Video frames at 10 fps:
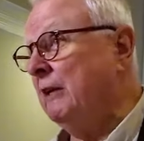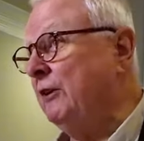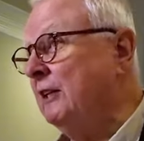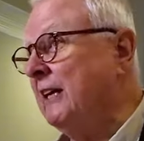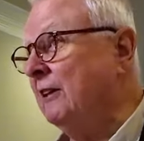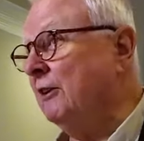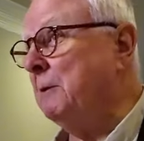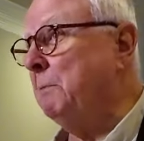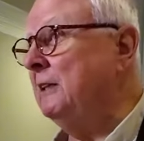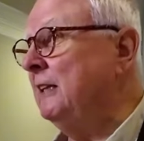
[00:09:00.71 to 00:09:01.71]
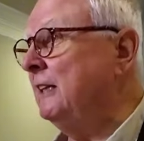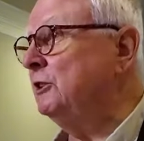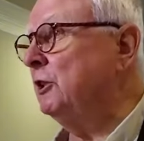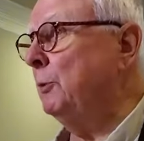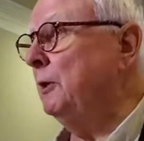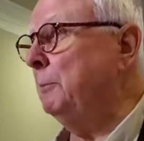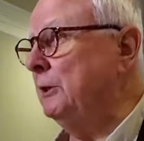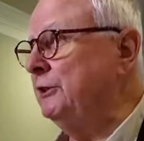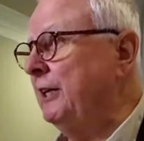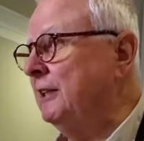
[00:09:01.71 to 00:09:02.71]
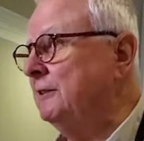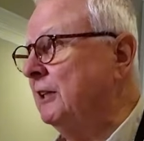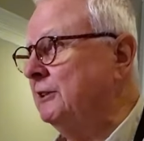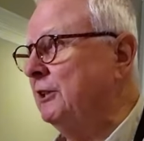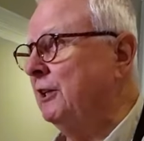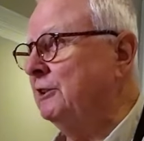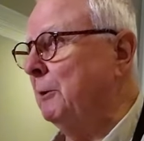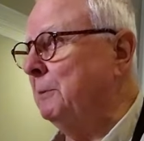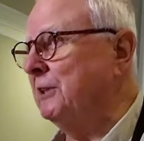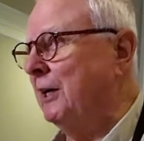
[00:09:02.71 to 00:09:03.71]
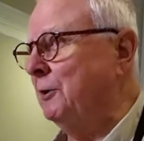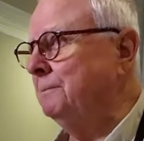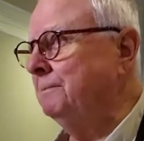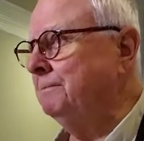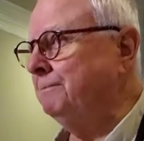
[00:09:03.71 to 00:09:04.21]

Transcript: if you hit that like button, I sure would appreciate it because it does help us out.